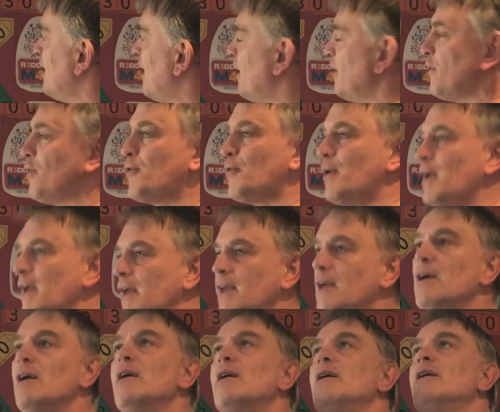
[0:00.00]
And
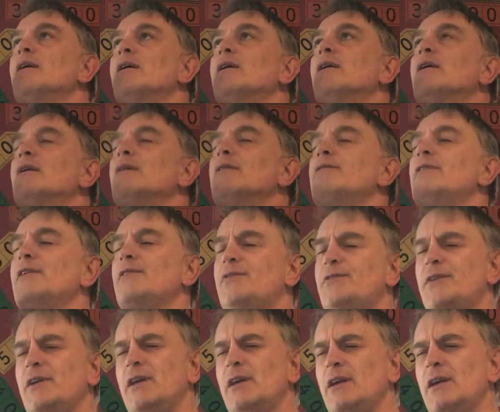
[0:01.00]
3,
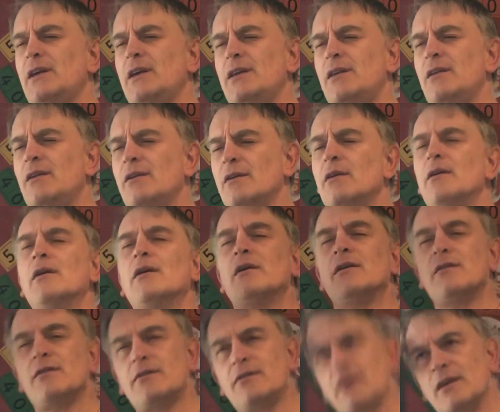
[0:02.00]
15,
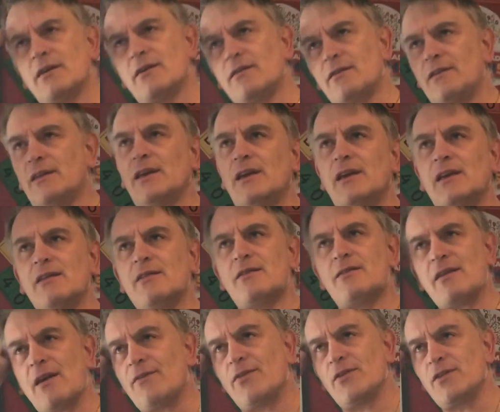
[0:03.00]
16,
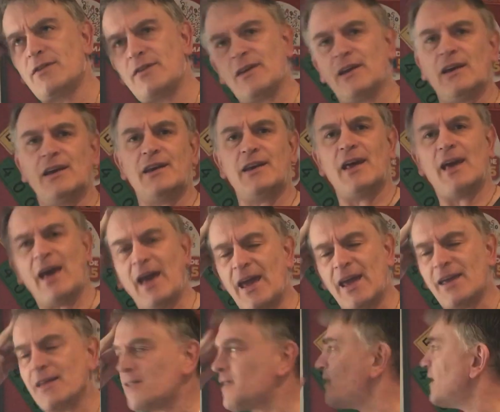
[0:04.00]
17,
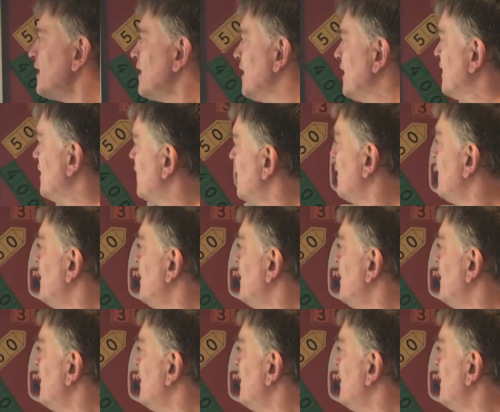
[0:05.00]
18.